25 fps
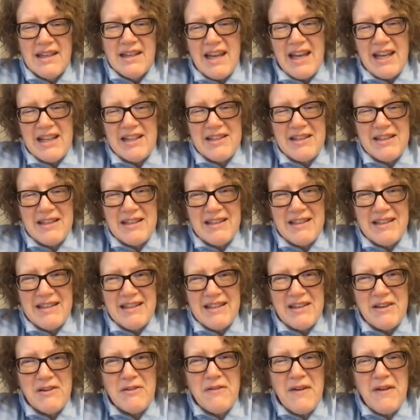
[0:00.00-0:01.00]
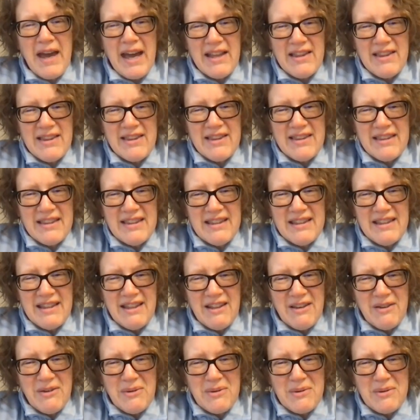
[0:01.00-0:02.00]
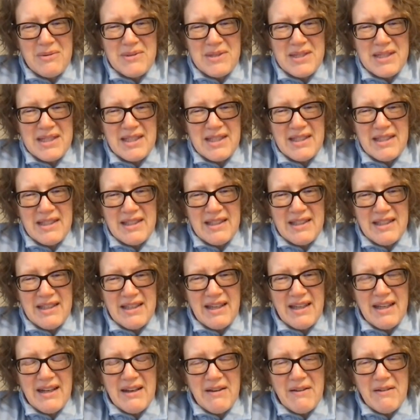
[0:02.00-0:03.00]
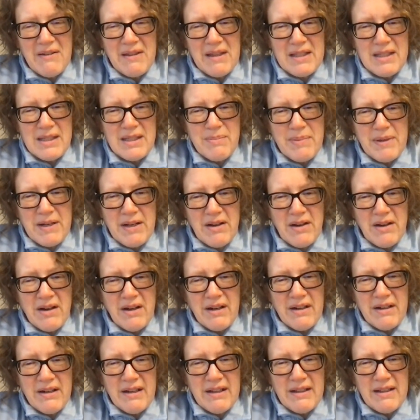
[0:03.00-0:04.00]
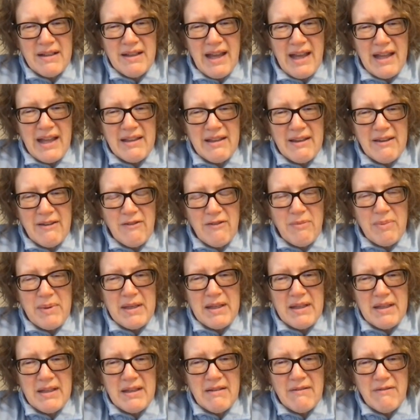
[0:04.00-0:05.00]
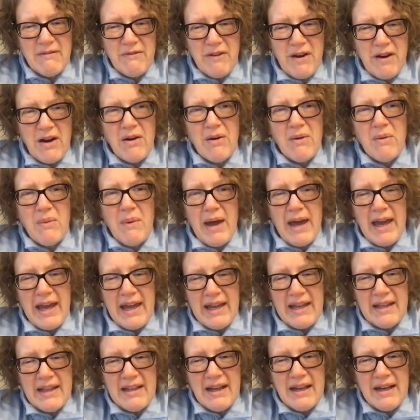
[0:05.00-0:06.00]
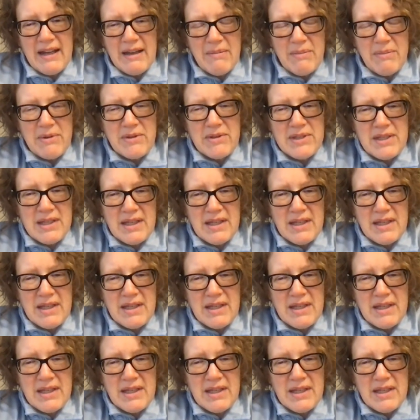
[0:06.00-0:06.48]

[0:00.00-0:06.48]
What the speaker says: and you've had news, that's been hard, and you've been far away and not able to